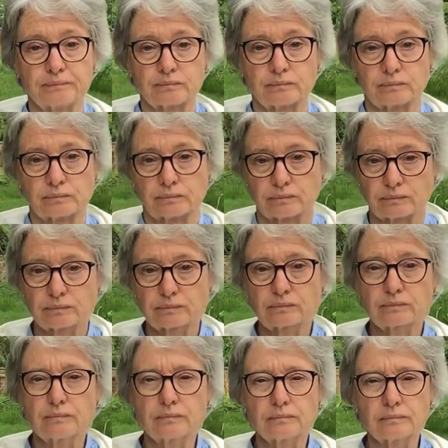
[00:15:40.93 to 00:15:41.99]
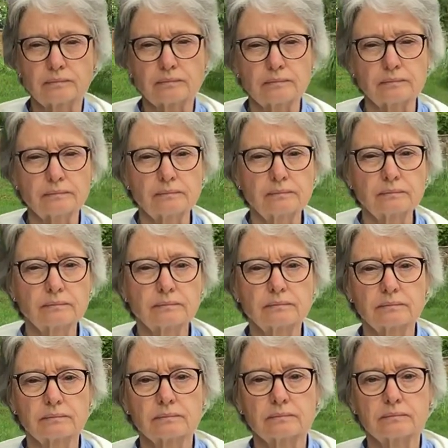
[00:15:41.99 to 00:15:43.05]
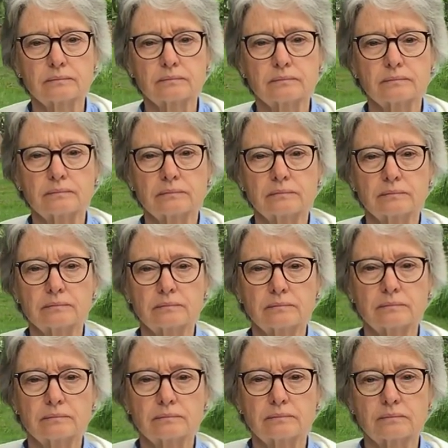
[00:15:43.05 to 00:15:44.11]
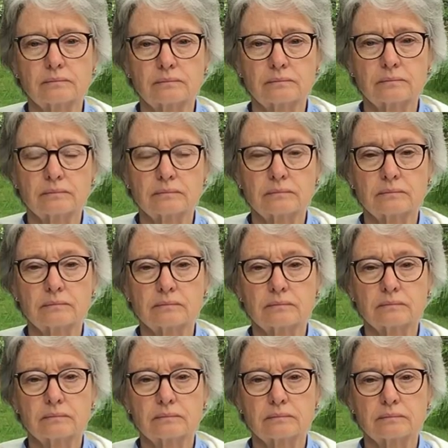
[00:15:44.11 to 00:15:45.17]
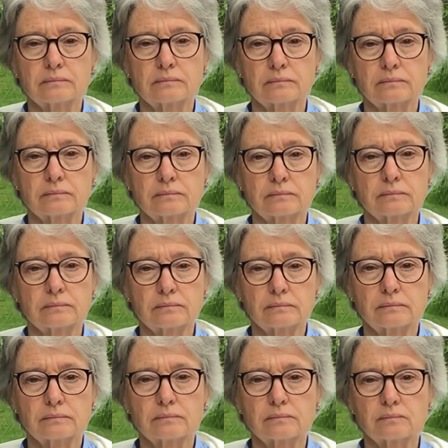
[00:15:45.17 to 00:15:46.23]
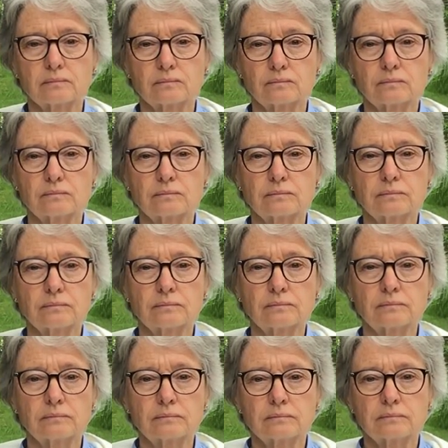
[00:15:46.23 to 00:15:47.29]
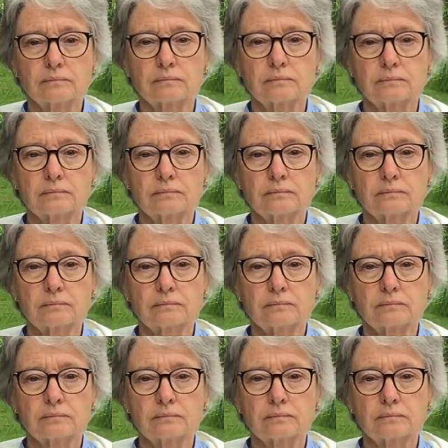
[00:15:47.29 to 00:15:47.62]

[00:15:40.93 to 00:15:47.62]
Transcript: Nothing is said.